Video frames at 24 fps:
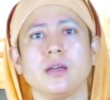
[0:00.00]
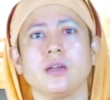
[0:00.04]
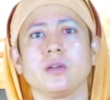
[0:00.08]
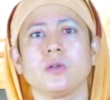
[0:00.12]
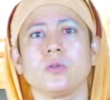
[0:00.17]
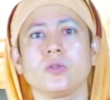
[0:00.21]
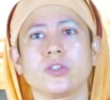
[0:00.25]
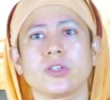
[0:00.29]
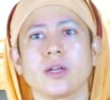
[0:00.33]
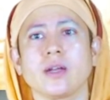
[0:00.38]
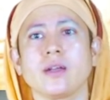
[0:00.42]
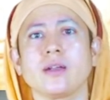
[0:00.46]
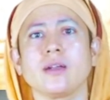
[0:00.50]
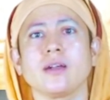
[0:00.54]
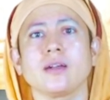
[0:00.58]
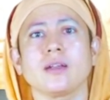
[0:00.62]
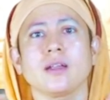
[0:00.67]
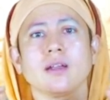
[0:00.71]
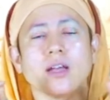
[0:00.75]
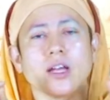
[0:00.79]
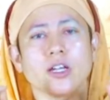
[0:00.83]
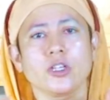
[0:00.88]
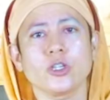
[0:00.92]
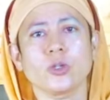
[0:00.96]
to generate
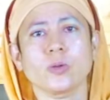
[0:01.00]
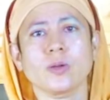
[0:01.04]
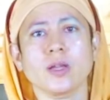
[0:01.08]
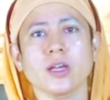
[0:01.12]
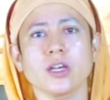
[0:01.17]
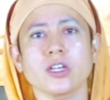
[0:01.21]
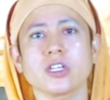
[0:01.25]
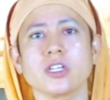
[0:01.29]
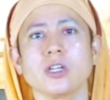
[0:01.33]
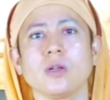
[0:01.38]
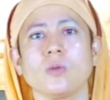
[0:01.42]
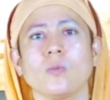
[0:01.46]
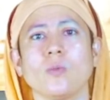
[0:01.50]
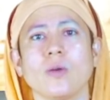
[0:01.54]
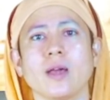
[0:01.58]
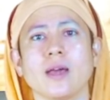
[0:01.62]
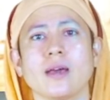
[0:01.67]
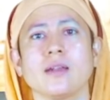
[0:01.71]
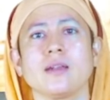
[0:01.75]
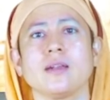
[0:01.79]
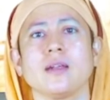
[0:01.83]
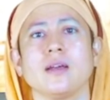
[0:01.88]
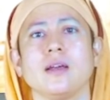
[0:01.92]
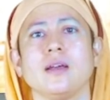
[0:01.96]
an education
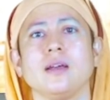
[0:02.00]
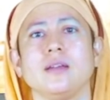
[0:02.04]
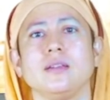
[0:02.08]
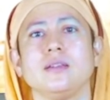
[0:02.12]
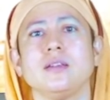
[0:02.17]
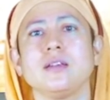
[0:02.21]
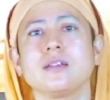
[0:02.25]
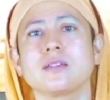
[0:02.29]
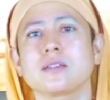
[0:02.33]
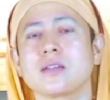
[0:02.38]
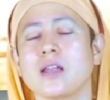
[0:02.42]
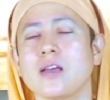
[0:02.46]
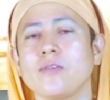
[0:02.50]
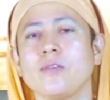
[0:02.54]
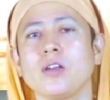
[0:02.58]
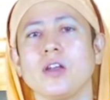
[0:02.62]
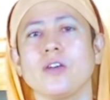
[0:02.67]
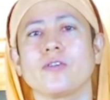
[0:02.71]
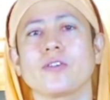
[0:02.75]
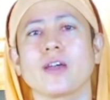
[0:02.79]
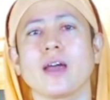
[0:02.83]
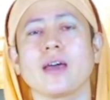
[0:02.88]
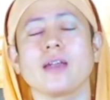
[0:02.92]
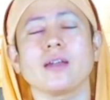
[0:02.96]
where this level
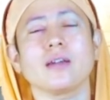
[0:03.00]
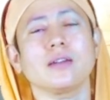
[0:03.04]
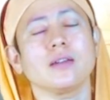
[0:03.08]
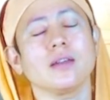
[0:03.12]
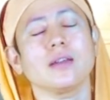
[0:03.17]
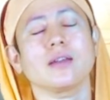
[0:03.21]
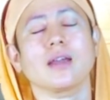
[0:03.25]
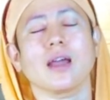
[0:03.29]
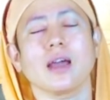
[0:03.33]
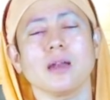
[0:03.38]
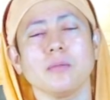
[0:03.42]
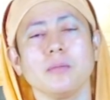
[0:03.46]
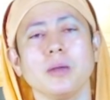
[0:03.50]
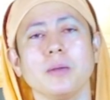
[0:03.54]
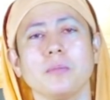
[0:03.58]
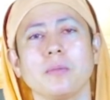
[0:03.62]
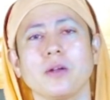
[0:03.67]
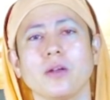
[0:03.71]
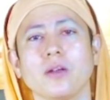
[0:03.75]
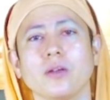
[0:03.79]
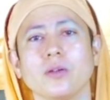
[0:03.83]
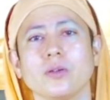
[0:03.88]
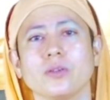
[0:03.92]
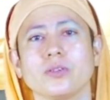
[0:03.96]
of character can be
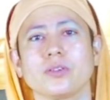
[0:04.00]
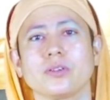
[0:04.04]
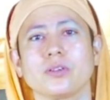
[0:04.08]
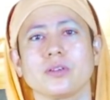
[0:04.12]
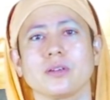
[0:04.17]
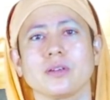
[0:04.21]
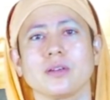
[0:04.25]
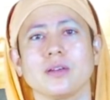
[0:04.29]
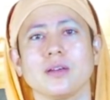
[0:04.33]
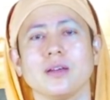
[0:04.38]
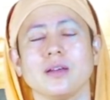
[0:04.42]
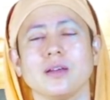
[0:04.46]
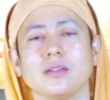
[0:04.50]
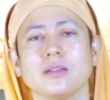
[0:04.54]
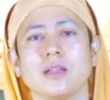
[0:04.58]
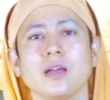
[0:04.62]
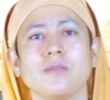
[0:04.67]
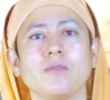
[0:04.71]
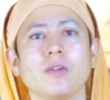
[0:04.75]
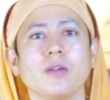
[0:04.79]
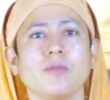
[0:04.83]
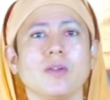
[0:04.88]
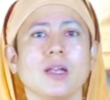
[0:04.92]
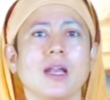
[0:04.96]
produced.
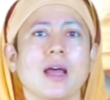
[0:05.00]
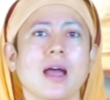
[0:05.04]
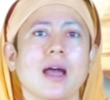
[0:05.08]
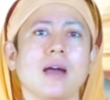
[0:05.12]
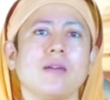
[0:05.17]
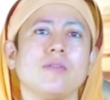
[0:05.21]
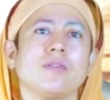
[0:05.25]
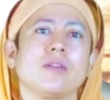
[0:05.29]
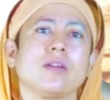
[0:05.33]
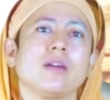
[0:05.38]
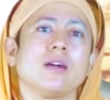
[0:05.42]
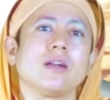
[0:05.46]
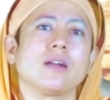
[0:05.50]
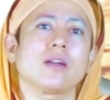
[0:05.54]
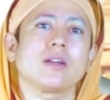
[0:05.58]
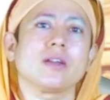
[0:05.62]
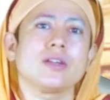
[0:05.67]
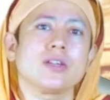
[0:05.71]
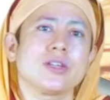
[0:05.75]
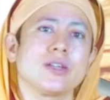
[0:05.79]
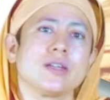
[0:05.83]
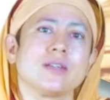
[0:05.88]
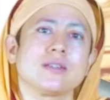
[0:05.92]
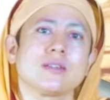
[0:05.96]
Then we will have real
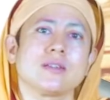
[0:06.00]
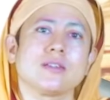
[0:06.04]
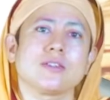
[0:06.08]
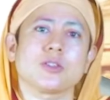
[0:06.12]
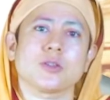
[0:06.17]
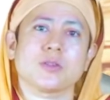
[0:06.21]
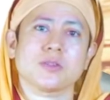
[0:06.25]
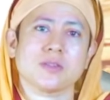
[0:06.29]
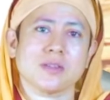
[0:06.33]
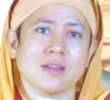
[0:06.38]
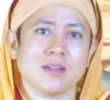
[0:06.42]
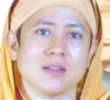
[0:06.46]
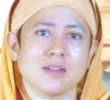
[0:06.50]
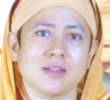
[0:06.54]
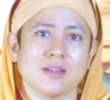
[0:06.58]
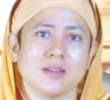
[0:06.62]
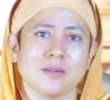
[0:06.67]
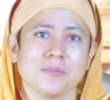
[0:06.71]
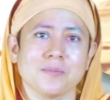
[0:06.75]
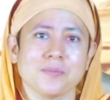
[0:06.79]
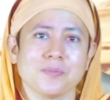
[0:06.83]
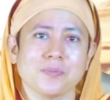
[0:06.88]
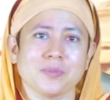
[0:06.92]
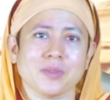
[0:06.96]
rishis in
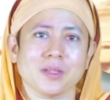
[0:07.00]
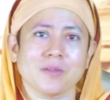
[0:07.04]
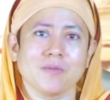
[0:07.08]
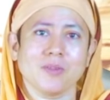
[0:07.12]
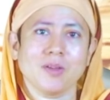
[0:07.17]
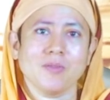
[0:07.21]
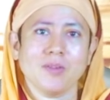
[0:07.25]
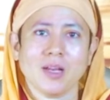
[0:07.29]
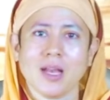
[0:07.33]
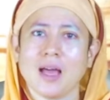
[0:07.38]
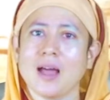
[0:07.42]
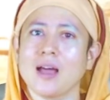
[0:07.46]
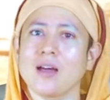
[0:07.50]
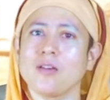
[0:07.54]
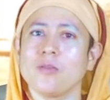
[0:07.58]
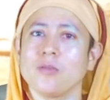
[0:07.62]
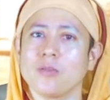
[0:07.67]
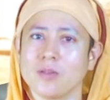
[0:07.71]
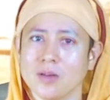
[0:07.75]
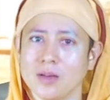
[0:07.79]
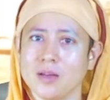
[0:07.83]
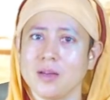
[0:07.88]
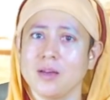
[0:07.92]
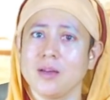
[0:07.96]
society. We will have
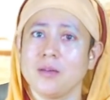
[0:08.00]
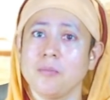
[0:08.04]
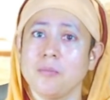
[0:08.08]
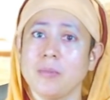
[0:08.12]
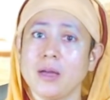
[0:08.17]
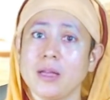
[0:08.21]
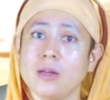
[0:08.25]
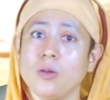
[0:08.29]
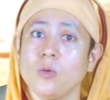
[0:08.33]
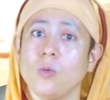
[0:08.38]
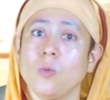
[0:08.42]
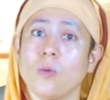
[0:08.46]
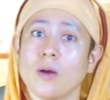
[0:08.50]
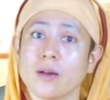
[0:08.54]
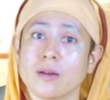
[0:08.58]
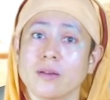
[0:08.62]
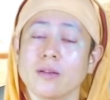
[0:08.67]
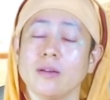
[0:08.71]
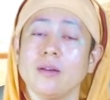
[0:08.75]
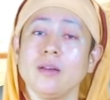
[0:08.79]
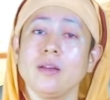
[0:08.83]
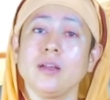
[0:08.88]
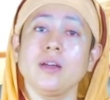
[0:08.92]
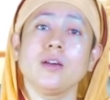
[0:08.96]
men who are
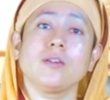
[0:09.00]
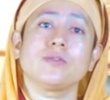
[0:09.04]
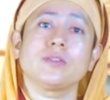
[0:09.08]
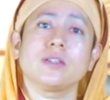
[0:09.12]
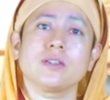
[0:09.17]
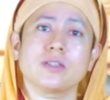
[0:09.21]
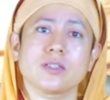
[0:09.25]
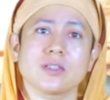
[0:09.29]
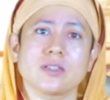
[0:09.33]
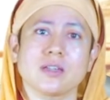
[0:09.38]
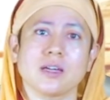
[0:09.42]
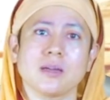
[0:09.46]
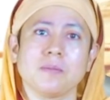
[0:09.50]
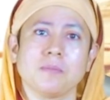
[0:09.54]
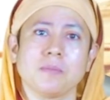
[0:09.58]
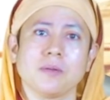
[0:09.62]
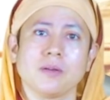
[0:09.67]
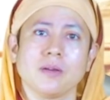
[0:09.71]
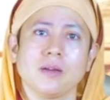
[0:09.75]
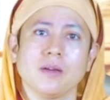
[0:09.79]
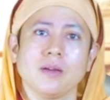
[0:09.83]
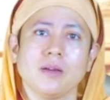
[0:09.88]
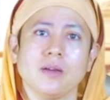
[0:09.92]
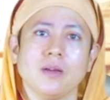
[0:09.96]
really of this type,
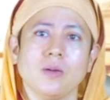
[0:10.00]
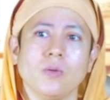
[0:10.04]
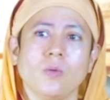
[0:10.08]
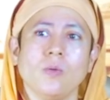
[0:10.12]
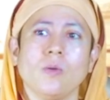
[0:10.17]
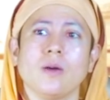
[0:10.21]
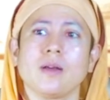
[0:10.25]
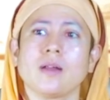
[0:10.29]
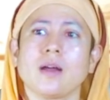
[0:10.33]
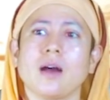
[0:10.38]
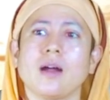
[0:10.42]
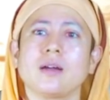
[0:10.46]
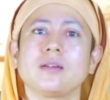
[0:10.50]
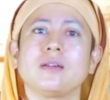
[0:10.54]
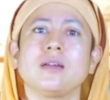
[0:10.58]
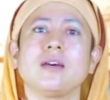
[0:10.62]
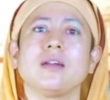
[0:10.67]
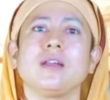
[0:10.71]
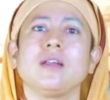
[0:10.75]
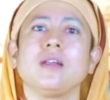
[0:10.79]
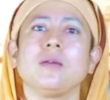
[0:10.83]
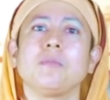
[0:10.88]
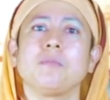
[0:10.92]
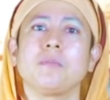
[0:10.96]
who are
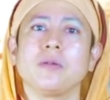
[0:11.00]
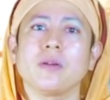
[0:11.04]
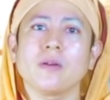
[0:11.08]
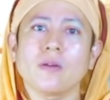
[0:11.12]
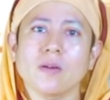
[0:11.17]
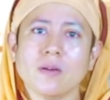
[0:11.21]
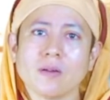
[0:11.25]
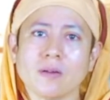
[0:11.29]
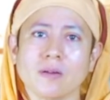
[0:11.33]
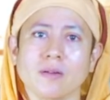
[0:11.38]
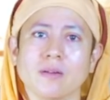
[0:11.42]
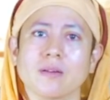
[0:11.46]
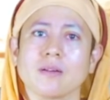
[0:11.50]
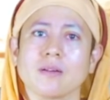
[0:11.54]
utterly pure